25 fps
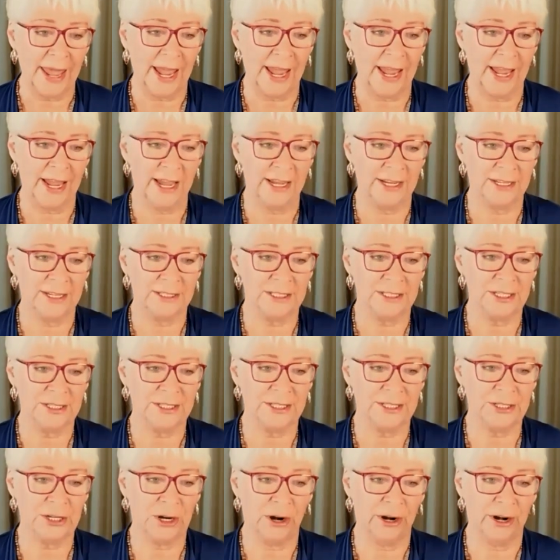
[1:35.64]
And to
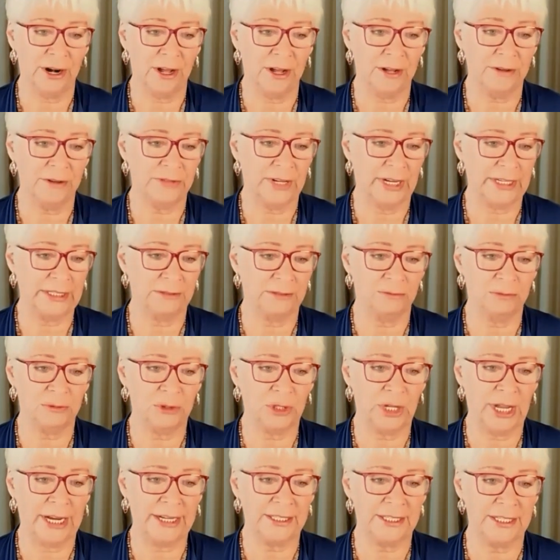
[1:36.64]
start off, I'd
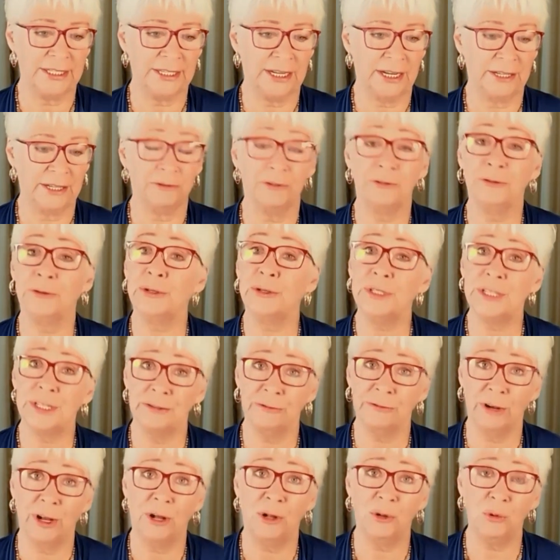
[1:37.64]
like to, first
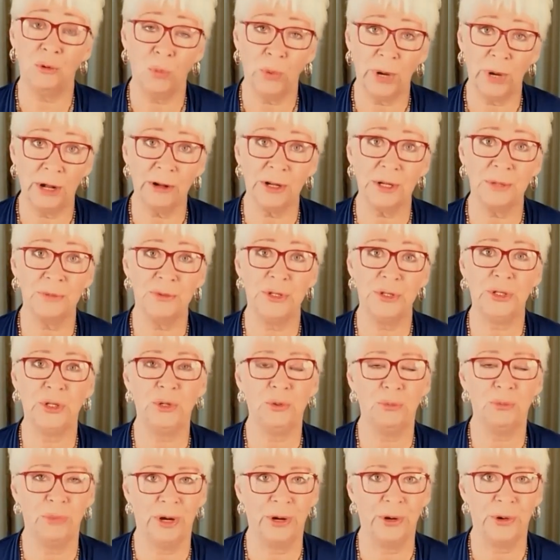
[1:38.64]
of all, welcome to
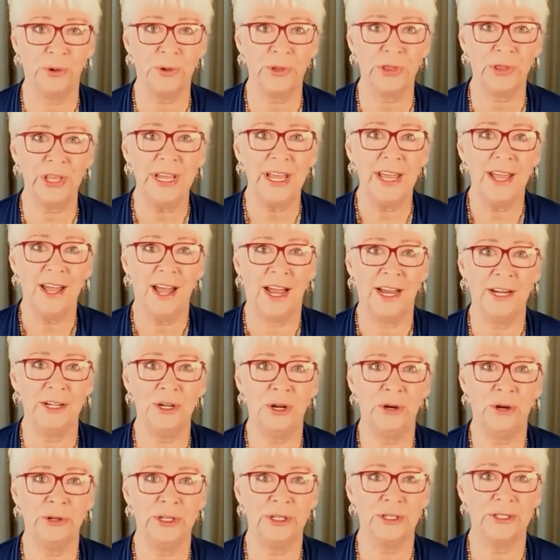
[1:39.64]
you both. I
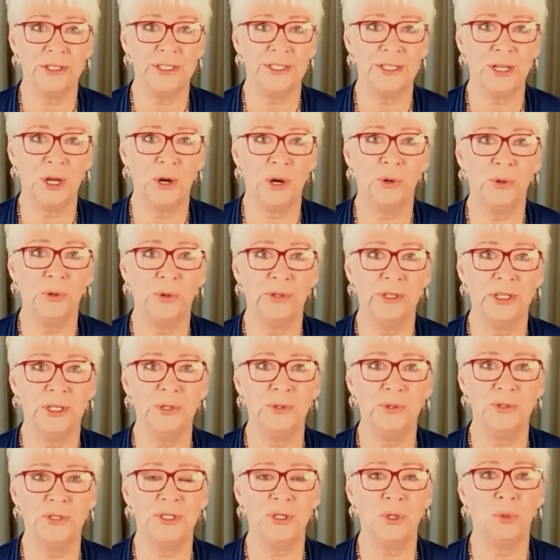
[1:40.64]
know you're so
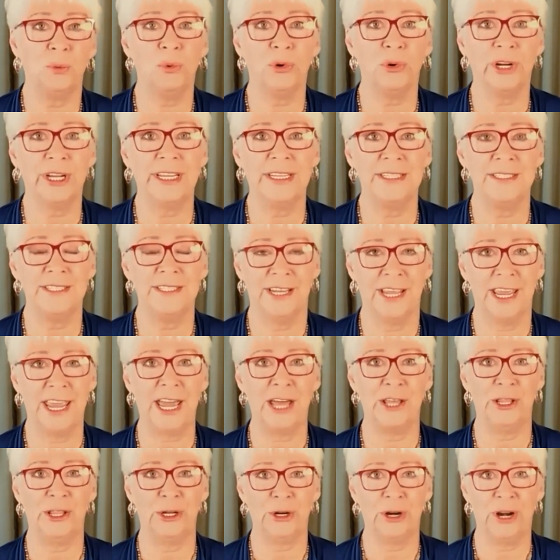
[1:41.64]
used to working
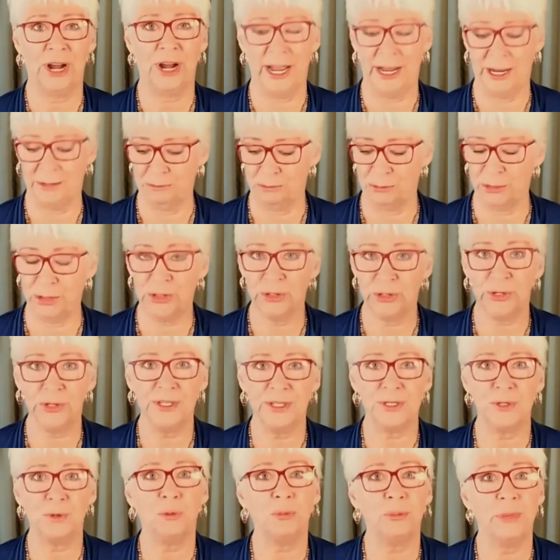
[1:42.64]
together. I'm sure
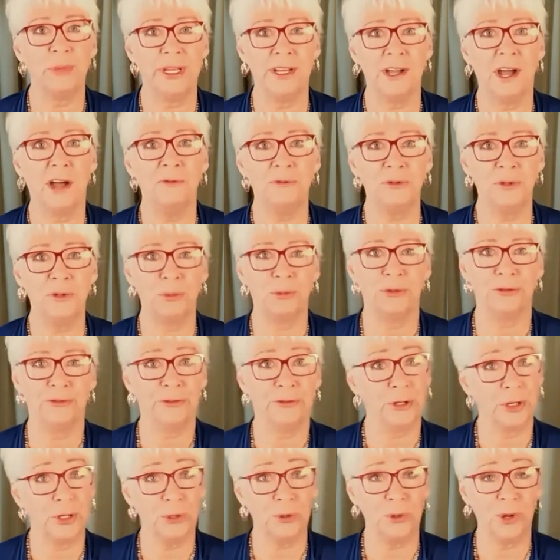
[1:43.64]
this will be comfortable
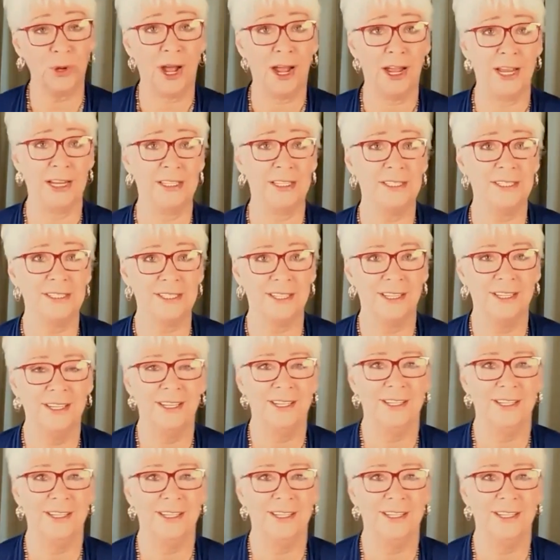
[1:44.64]
for you guys.